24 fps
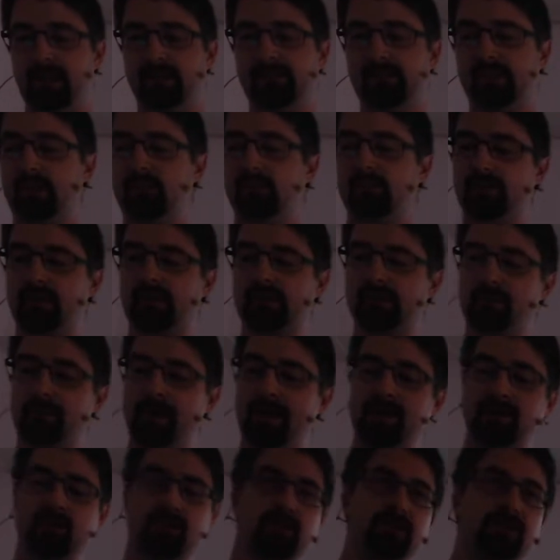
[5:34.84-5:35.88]
As I already
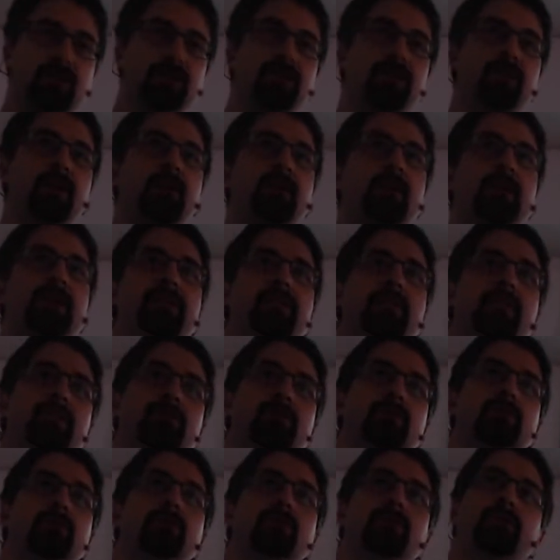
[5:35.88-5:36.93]
mentioned, it's very easy
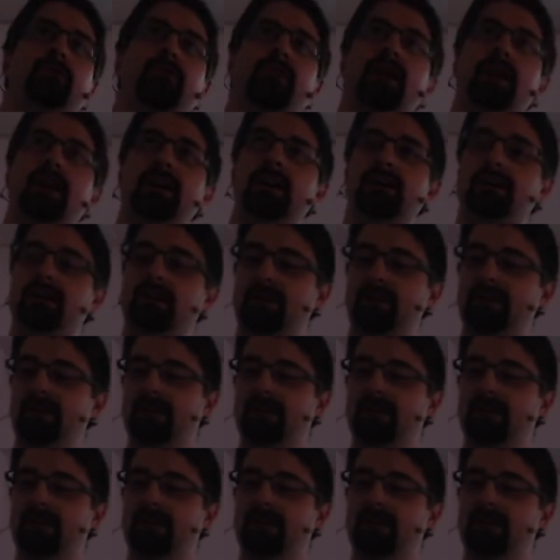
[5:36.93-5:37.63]
to scale